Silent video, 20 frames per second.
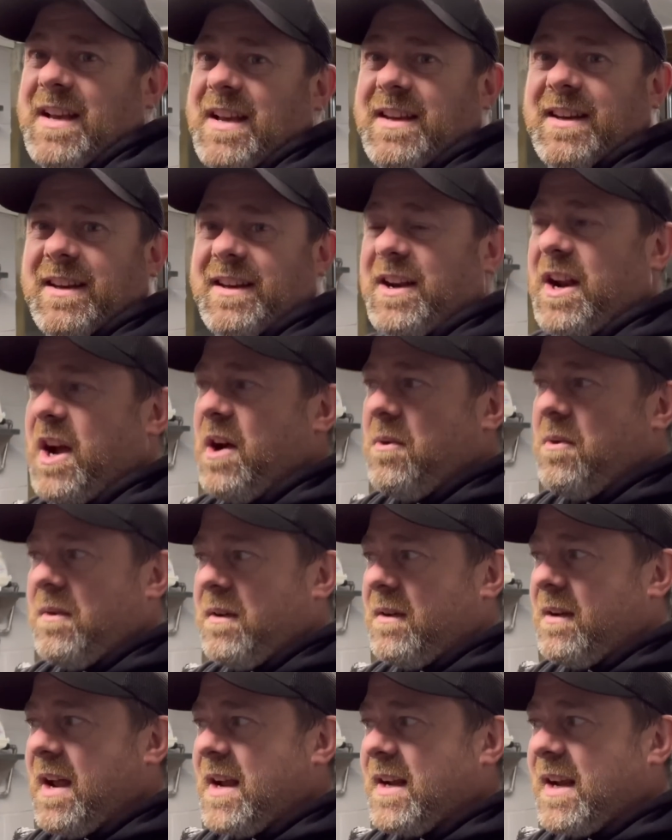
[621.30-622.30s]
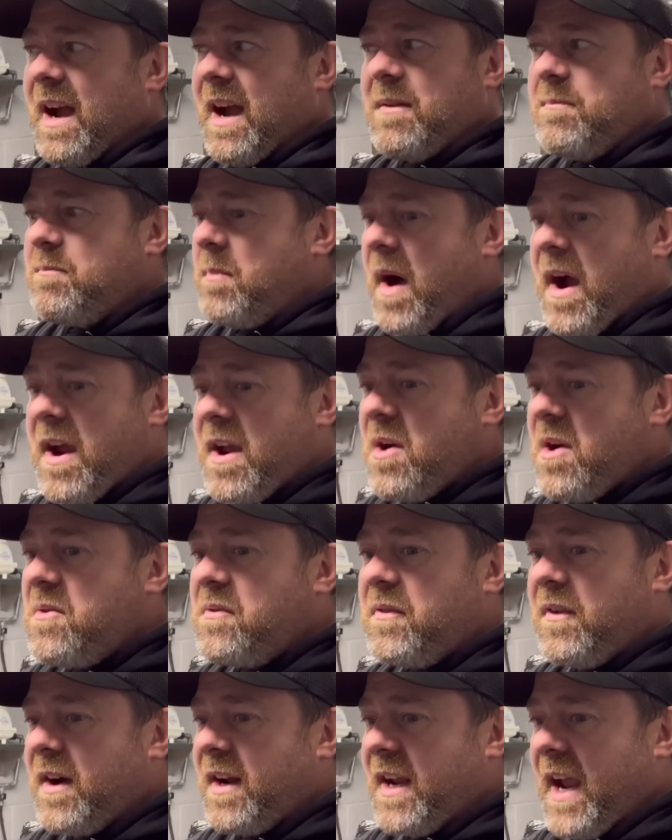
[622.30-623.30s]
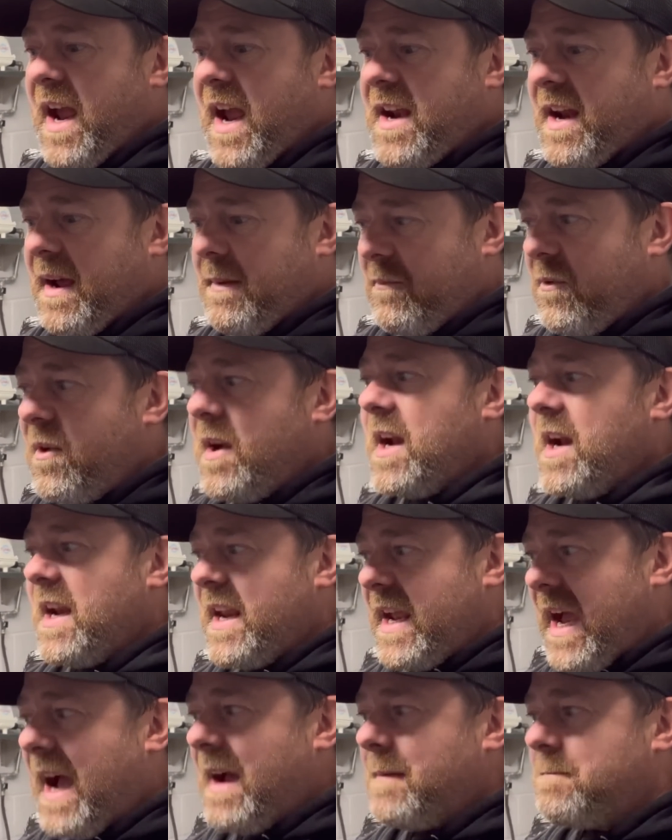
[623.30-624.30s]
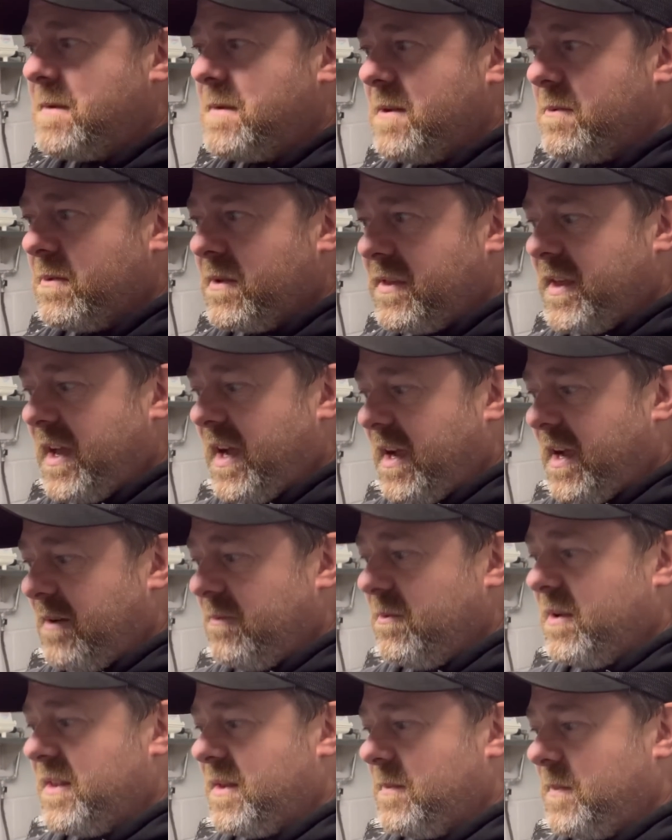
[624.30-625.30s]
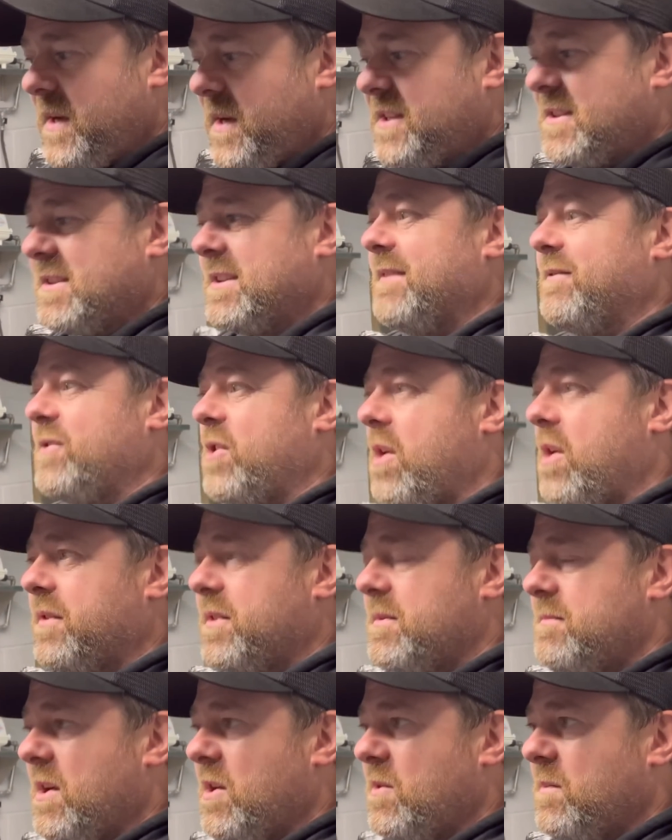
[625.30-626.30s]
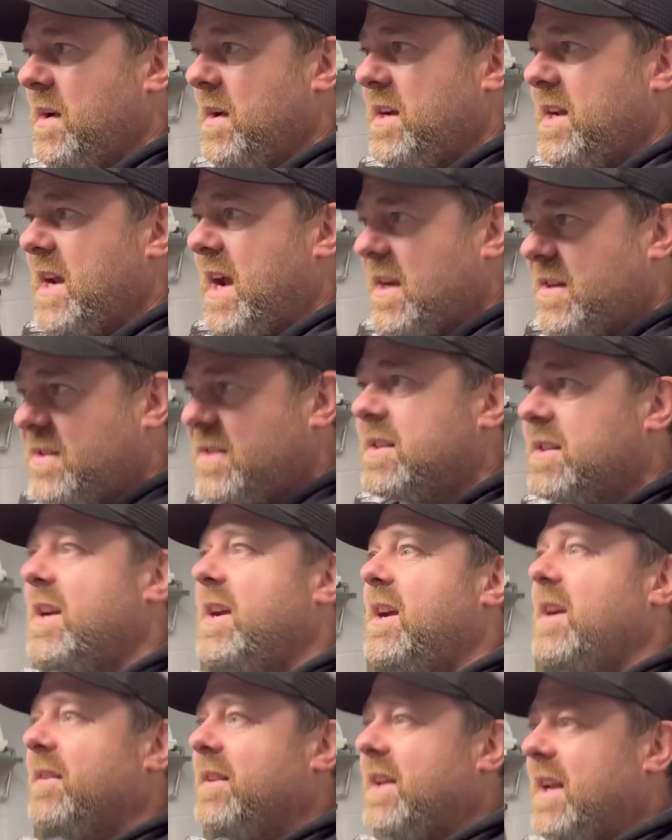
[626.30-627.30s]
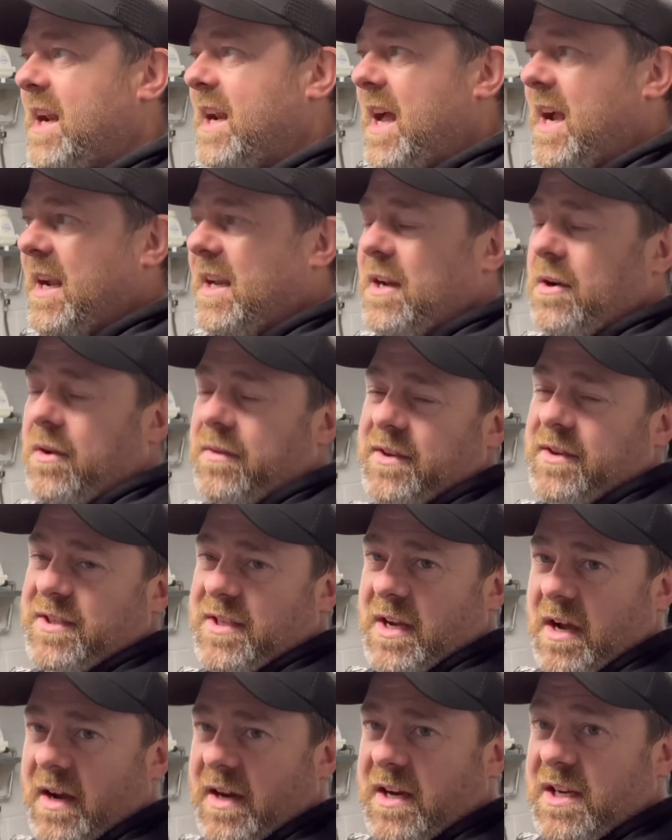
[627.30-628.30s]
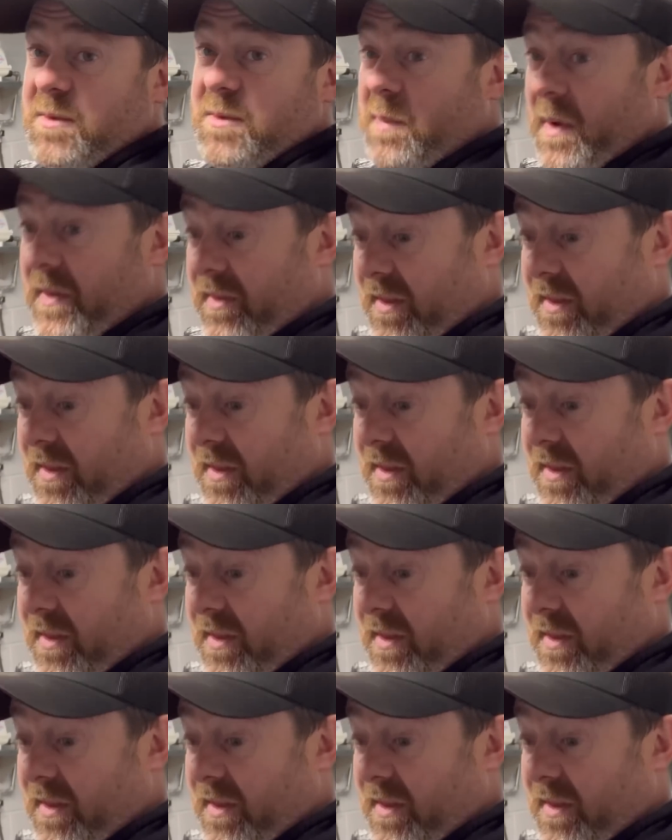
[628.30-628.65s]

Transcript: you know, like, I'd buy over again. I'm really happy with the pieces I've got at the moment. Yes, they're lacking on the size, but